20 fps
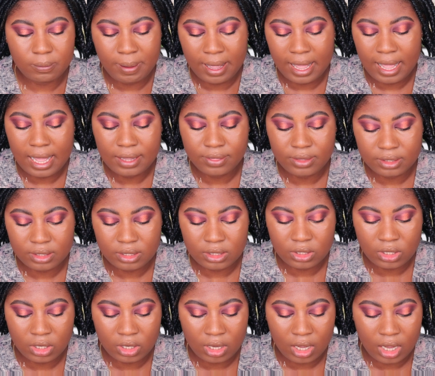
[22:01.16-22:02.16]
Pat. This
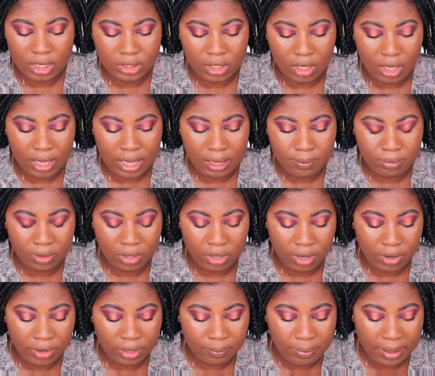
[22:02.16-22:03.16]
is her under eye
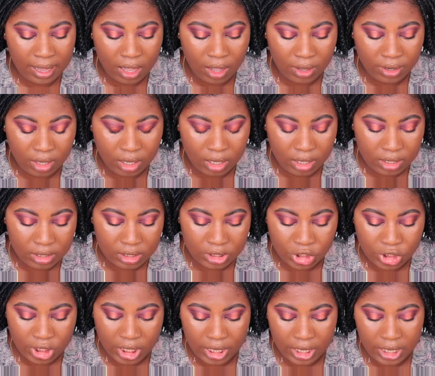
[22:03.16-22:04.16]
blurring powder in the
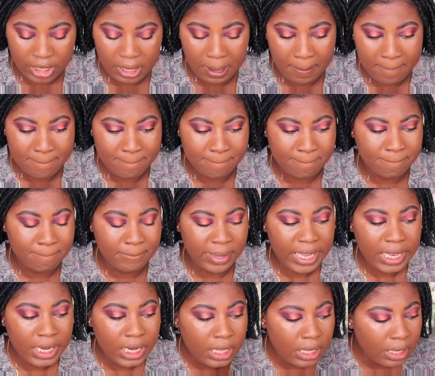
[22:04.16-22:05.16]
shade
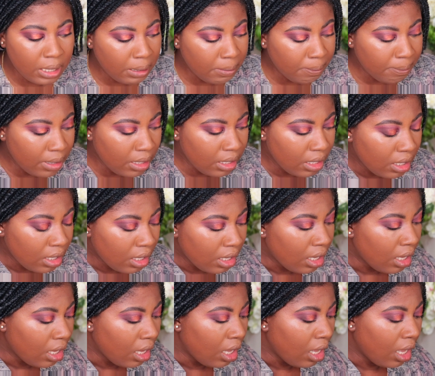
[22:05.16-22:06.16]
medium.
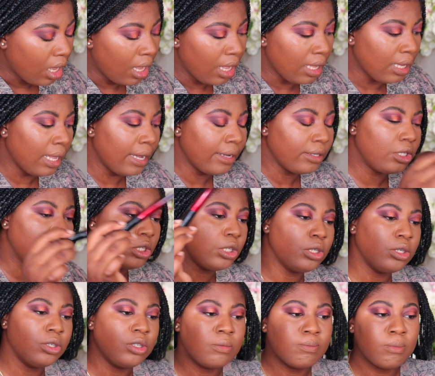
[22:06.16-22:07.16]
I like to
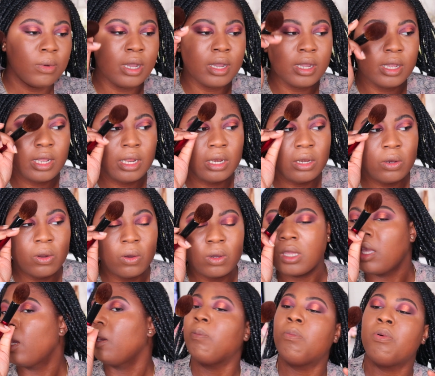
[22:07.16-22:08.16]
use my
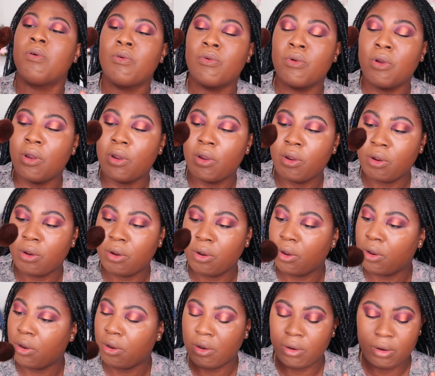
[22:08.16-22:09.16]
Inoge
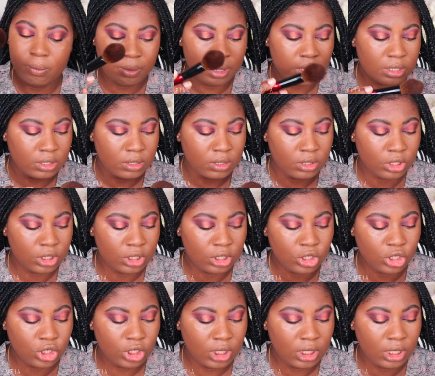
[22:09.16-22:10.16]
Pro by Sonia
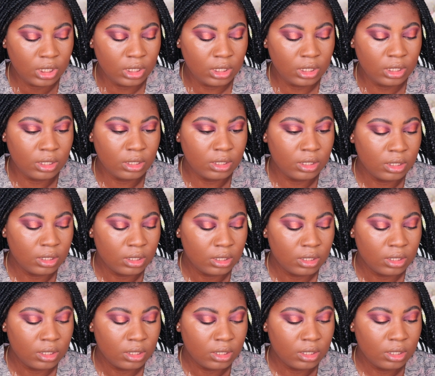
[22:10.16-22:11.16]
G.
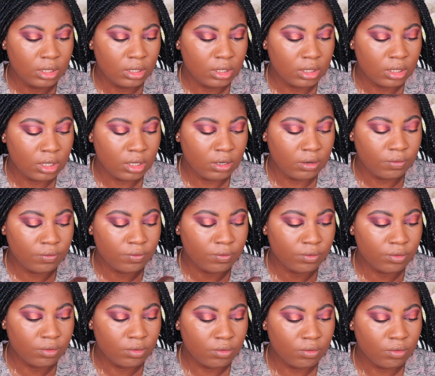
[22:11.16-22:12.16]
Kind
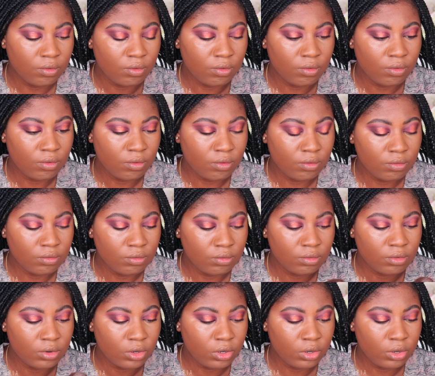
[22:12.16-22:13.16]

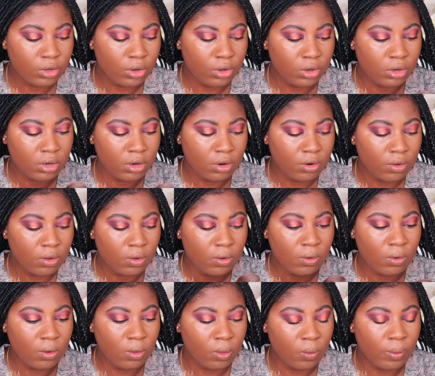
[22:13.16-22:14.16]
of coat
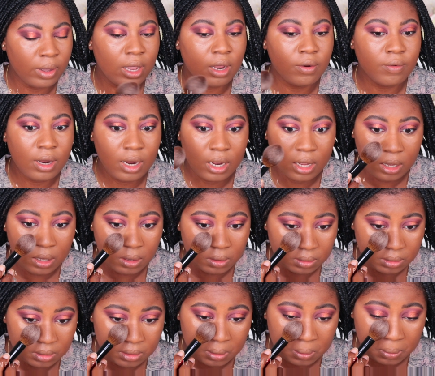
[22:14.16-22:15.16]
all the way
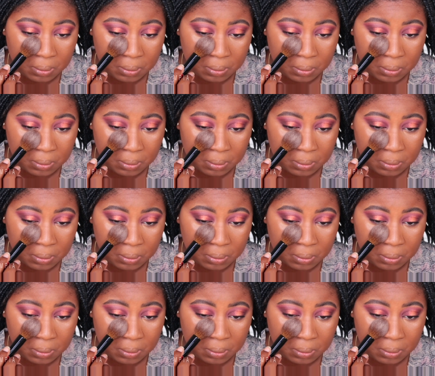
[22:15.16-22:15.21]
around.